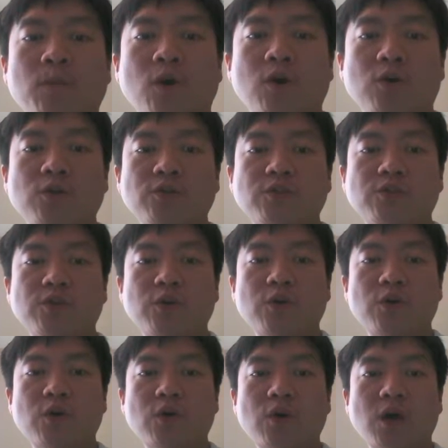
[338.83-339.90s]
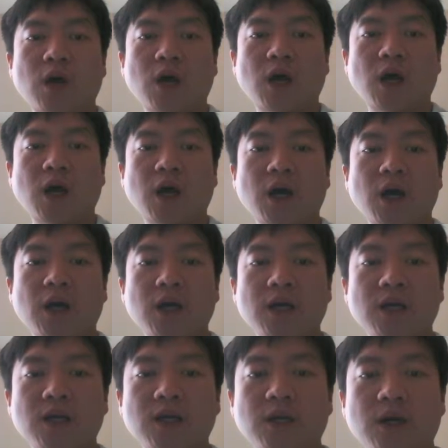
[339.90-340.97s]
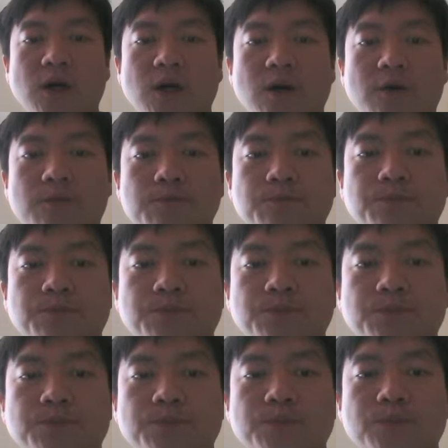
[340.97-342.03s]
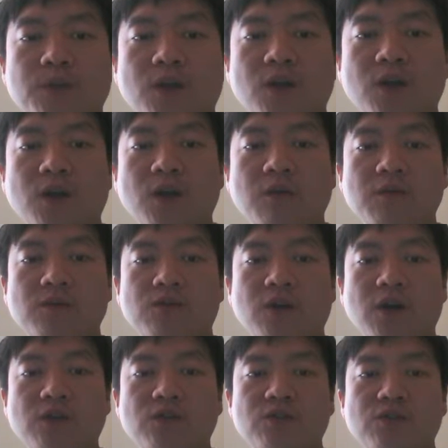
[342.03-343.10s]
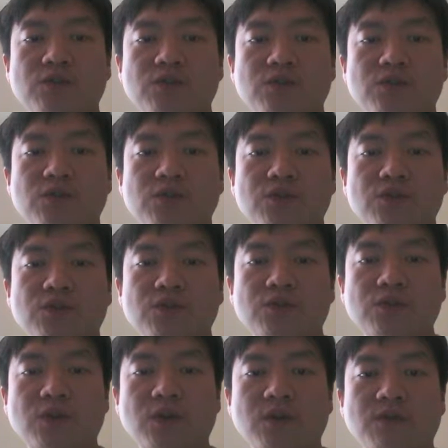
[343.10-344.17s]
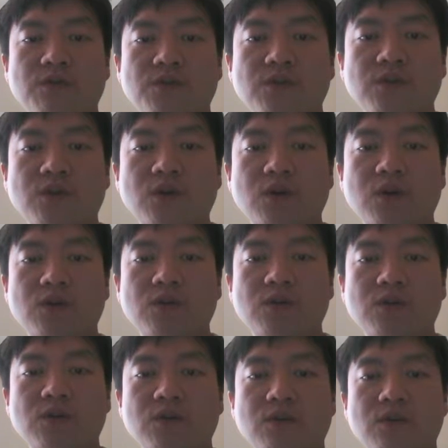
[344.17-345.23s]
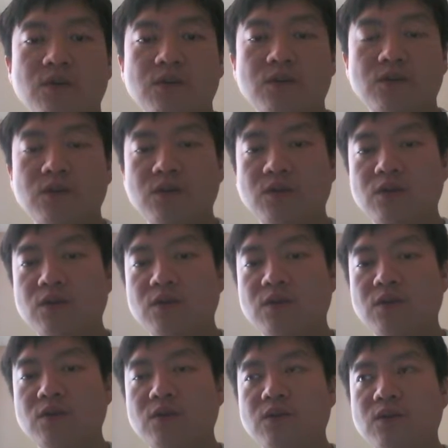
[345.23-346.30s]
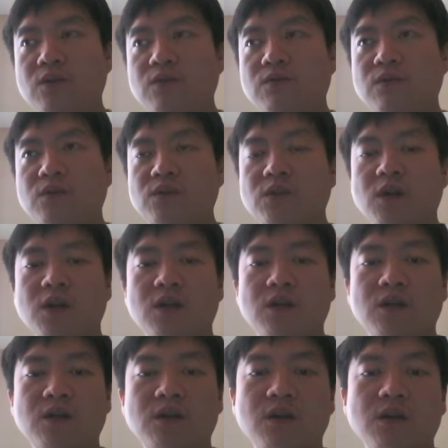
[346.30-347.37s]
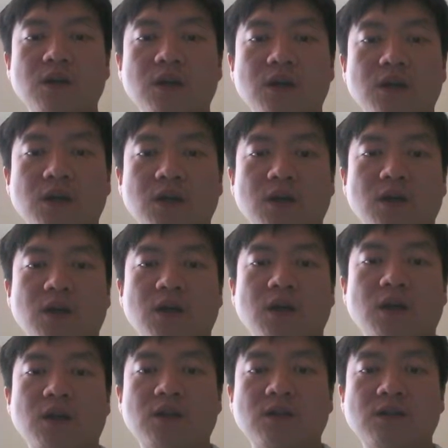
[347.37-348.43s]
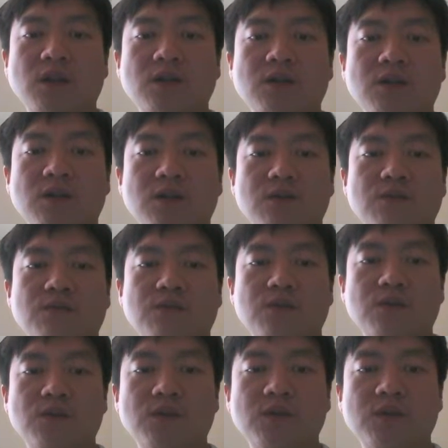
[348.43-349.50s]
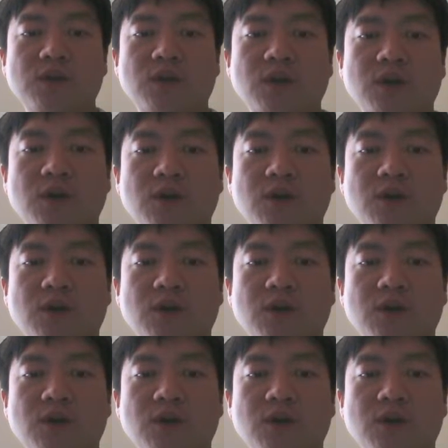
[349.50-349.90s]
Also, I've been trying to use some kind of the functionality and the technique for the